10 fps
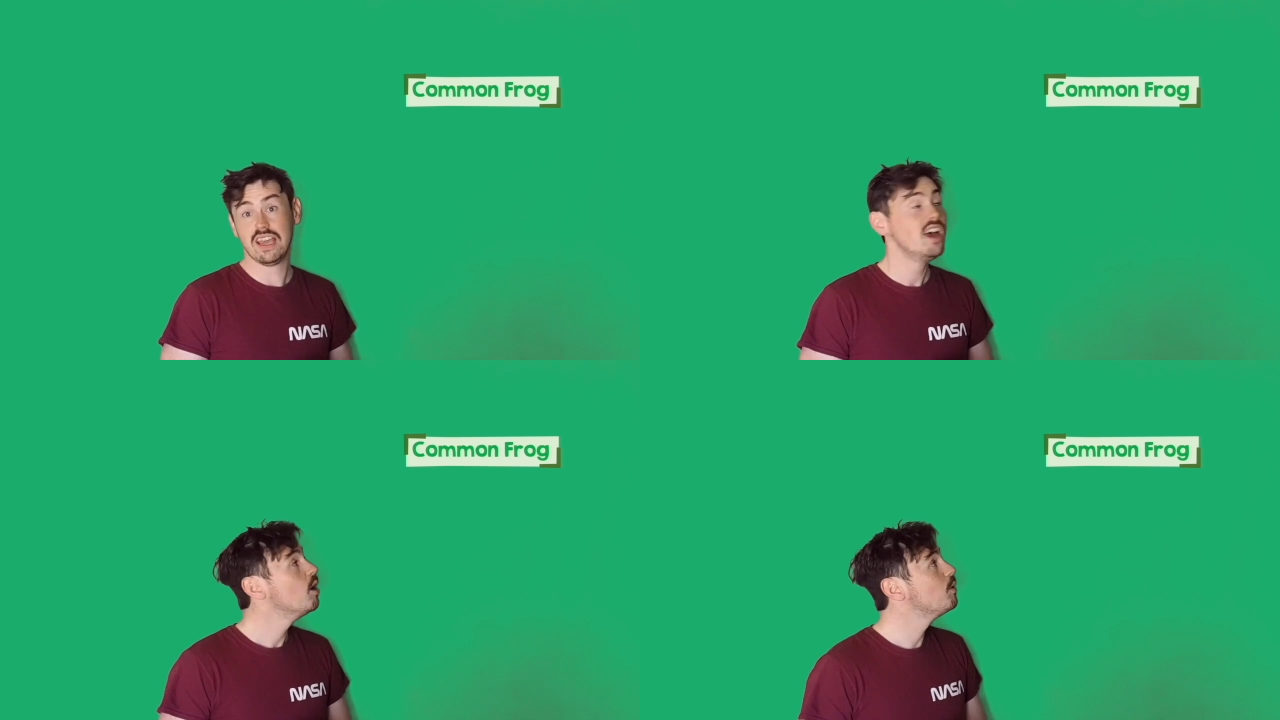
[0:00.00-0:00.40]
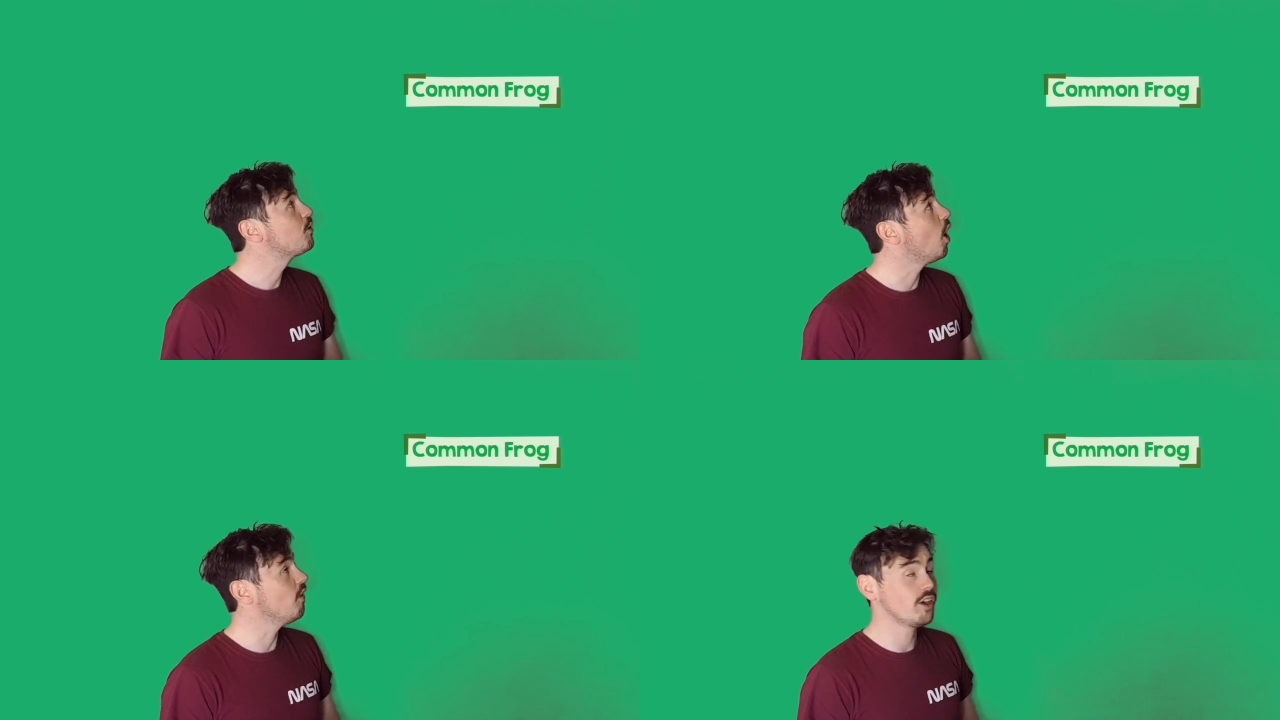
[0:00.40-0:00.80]
We've
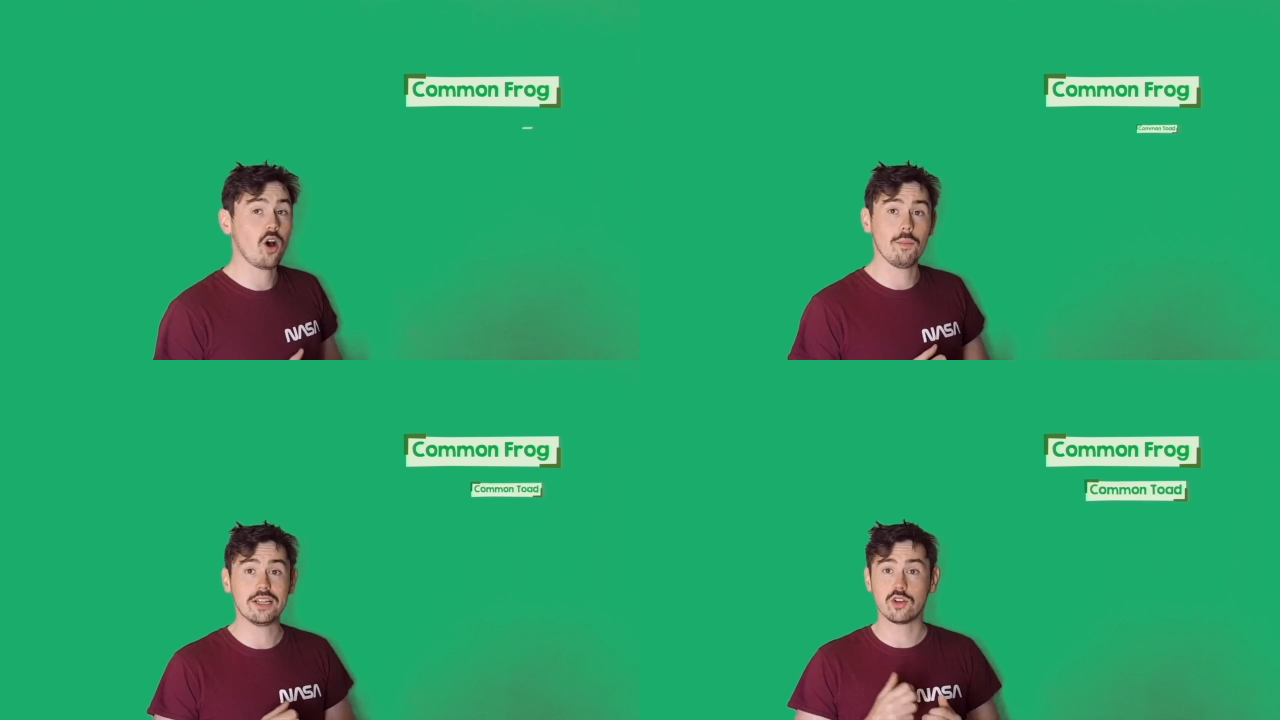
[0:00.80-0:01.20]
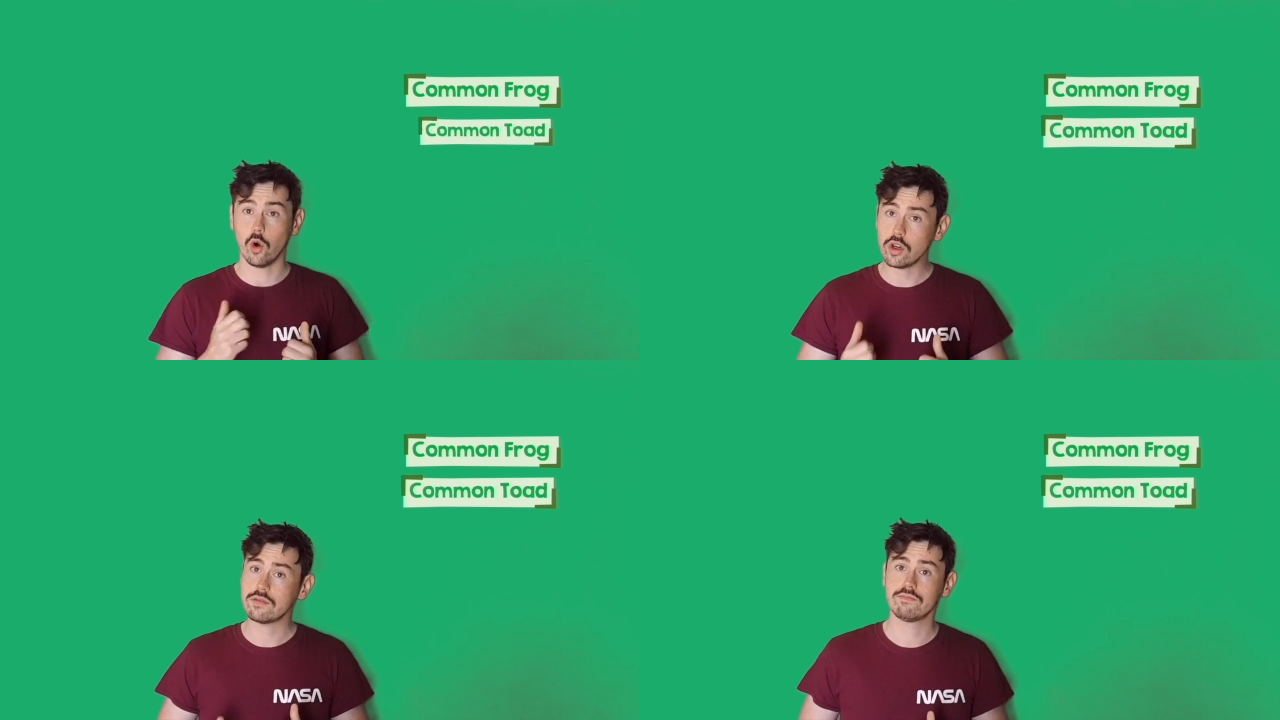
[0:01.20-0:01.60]
got the common
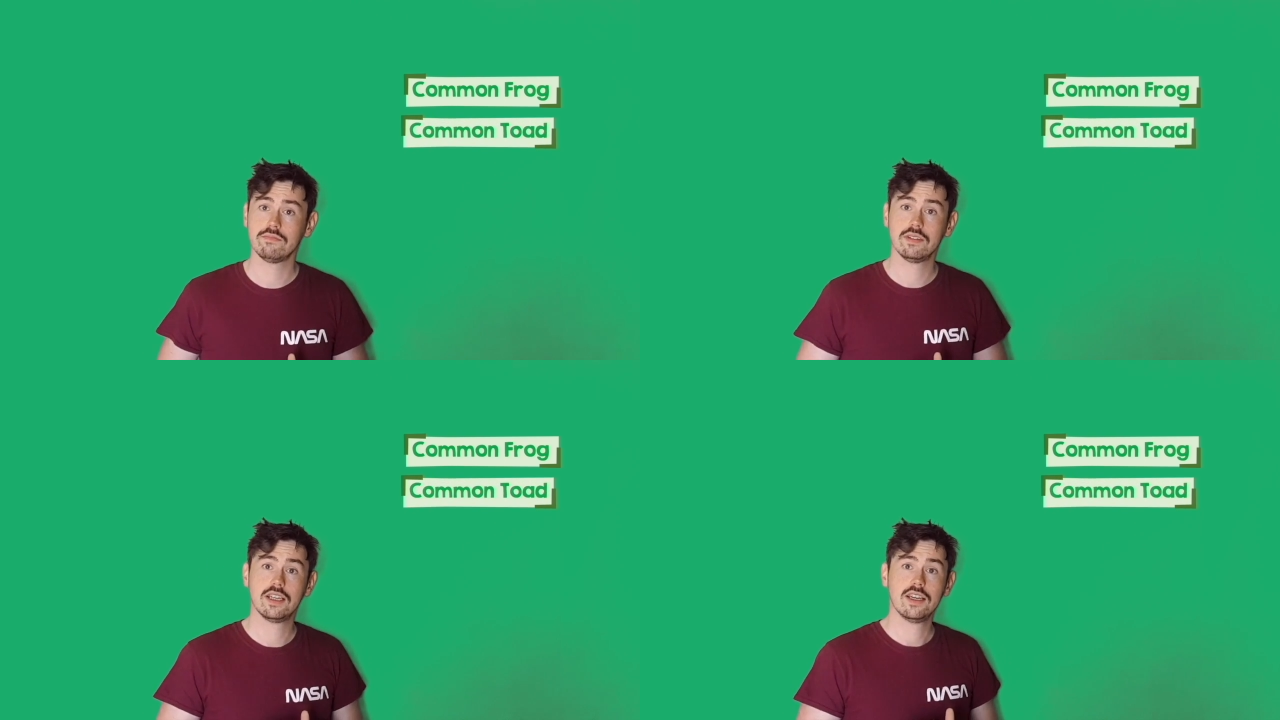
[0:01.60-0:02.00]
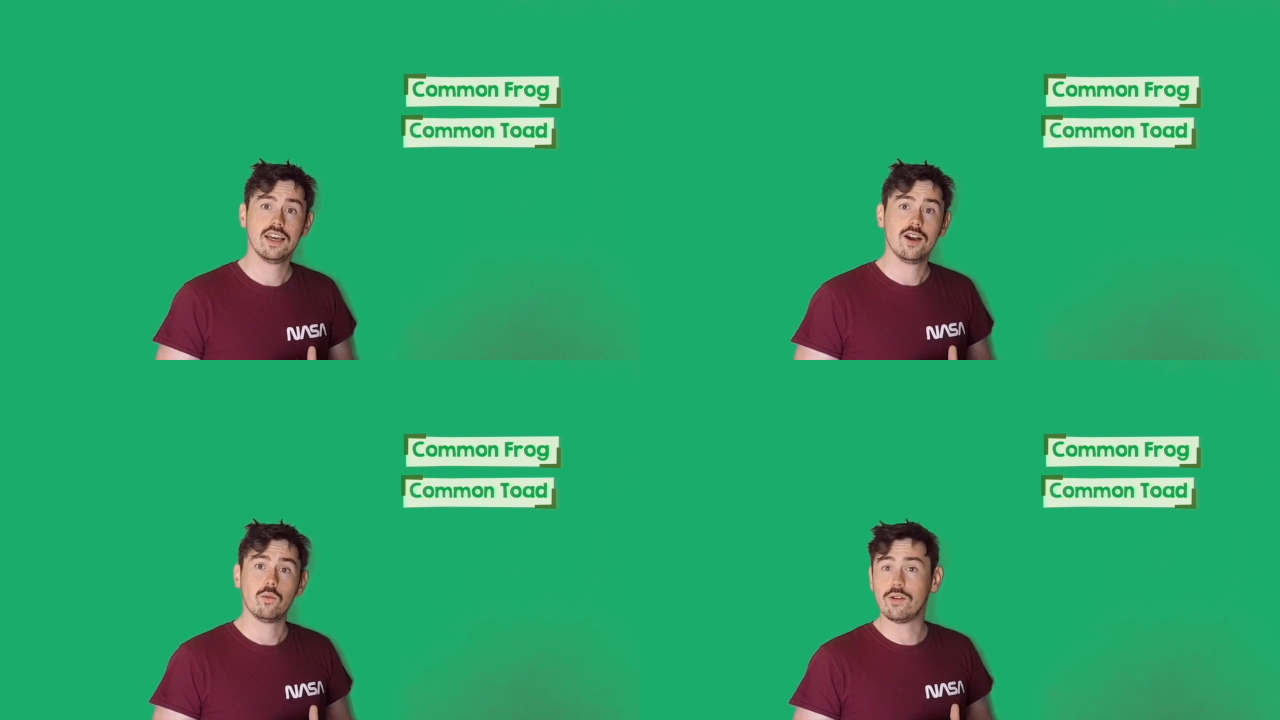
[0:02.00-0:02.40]
toad.
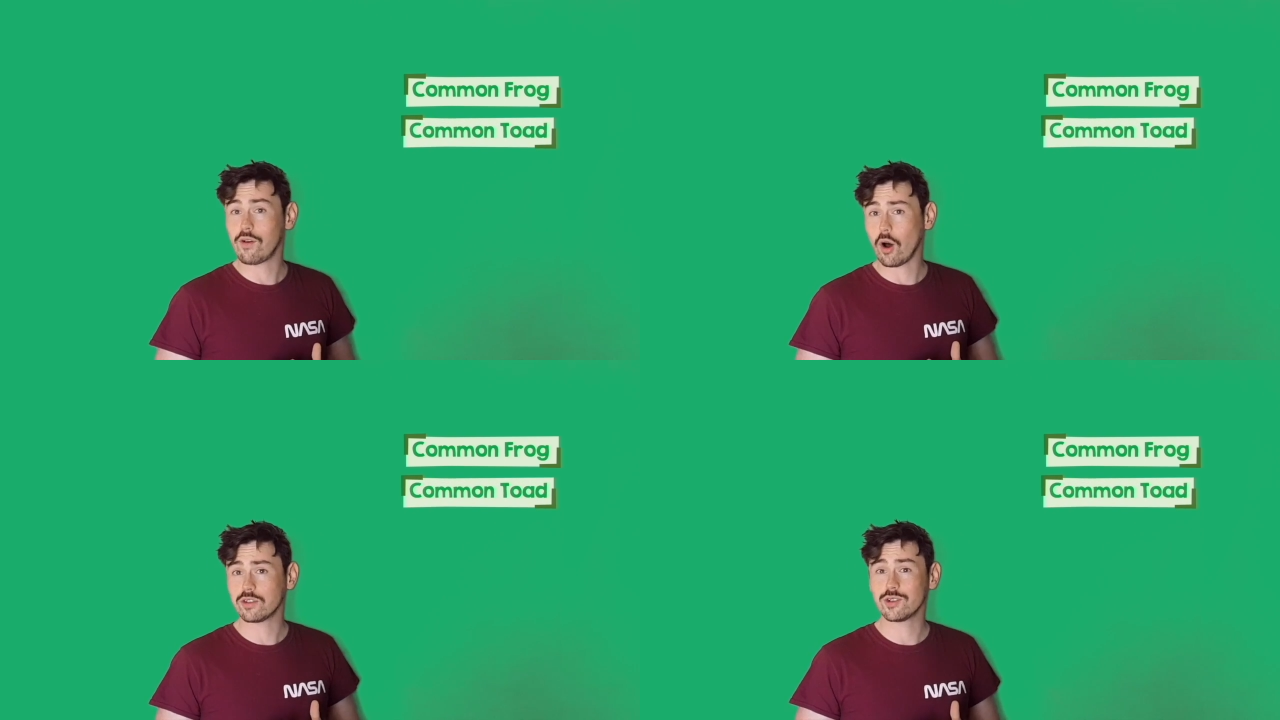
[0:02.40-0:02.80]
We've also